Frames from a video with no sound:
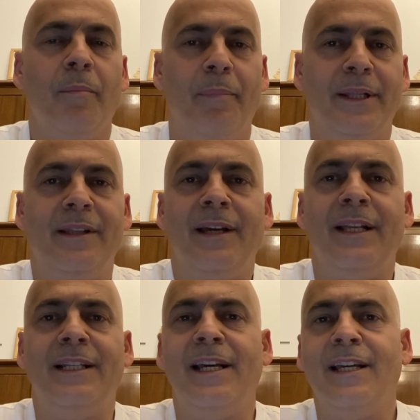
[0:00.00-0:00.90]
But
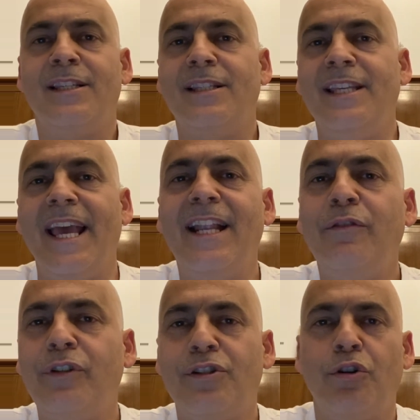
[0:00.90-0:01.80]
uh, the, the end
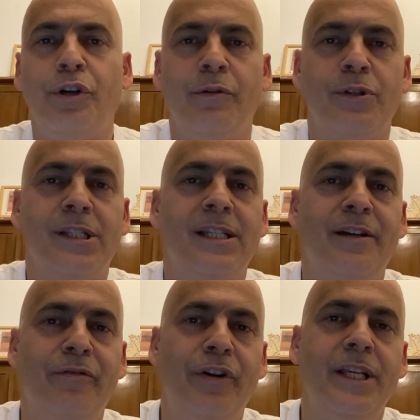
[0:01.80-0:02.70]
of the story was
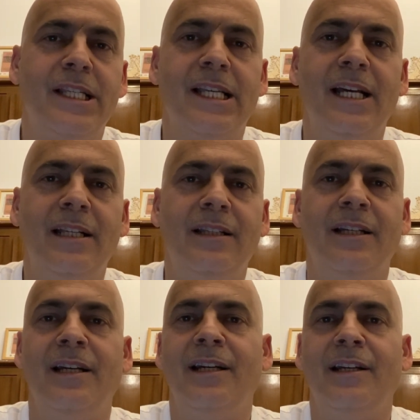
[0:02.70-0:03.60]
uh, very sad.
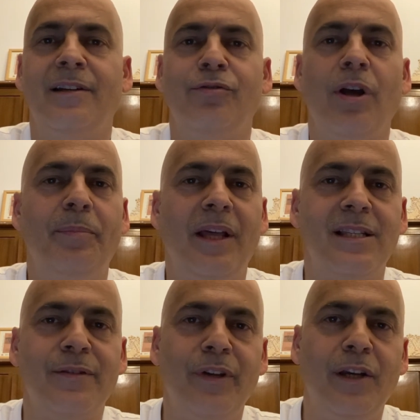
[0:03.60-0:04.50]
Uh, Shabtai
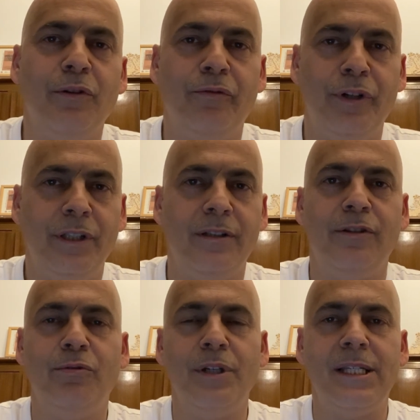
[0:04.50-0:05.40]
Tzvi
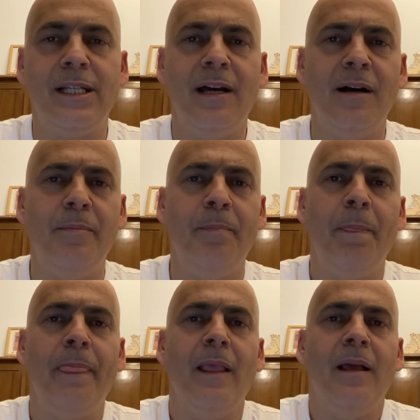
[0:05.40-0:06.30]
converted to Islam,
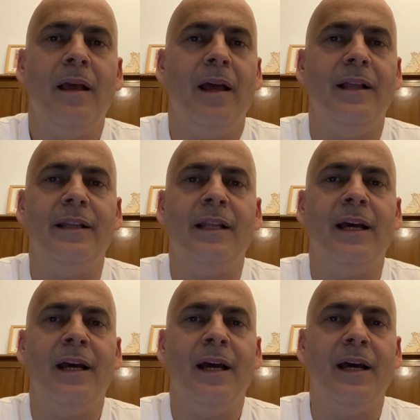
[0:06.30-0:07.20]
and uh, uh,
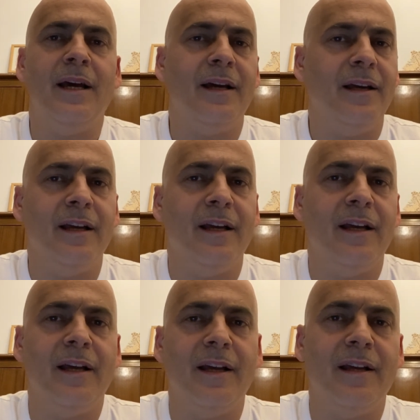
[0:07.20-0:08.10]

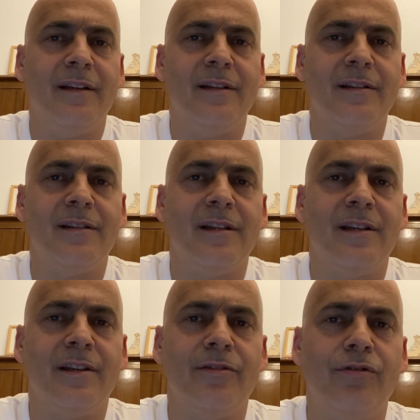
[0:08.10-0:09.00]

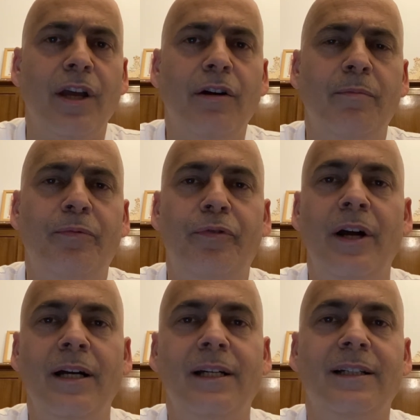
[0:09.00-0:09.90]
uh, Jacob
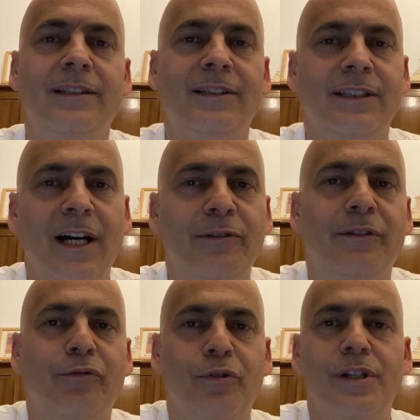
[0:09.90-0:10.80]
Frank turned out,
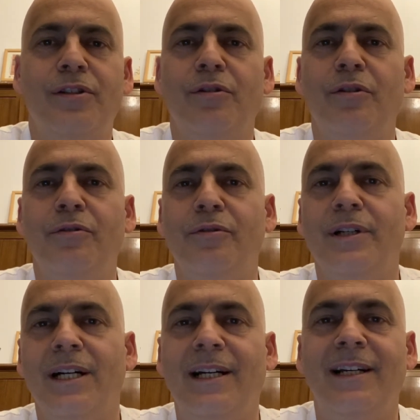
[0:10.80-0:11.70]
of course,
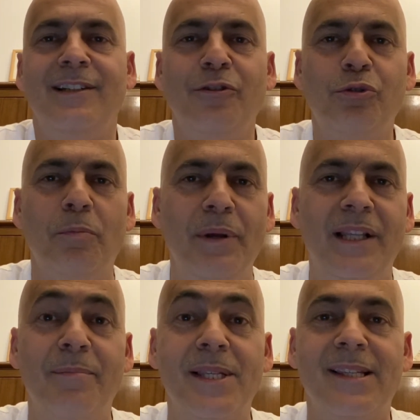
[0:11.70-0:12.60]
to not to be
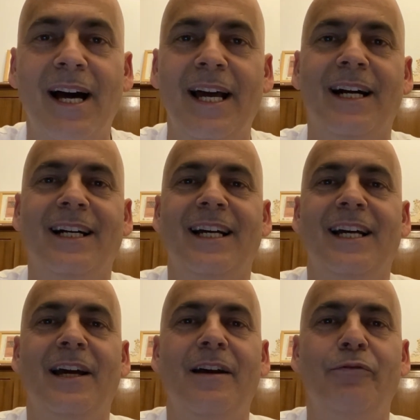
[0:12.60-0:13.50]
the Messiah.
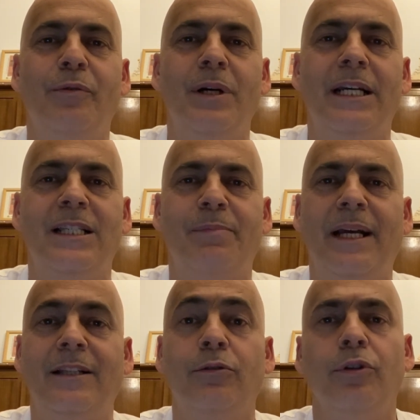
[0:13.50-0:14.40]
everyone
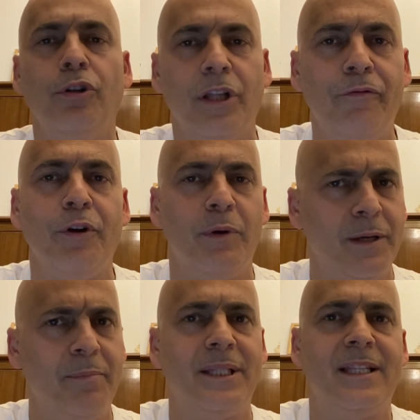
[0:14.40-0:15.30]
expected, not
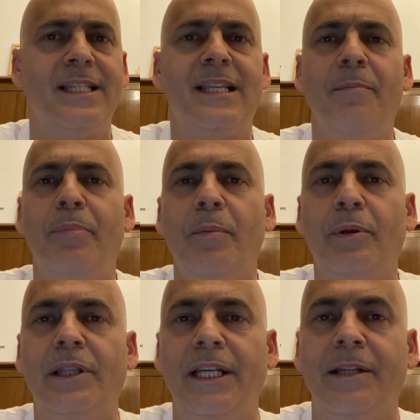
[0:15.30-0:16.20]
everyone, but some
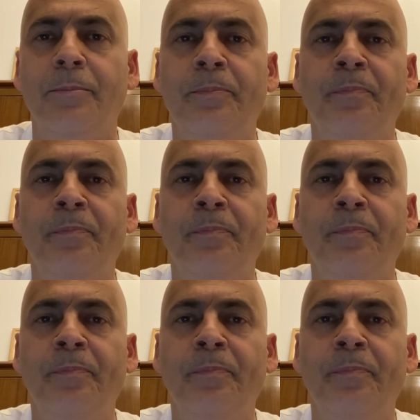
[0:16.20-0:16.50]
people did.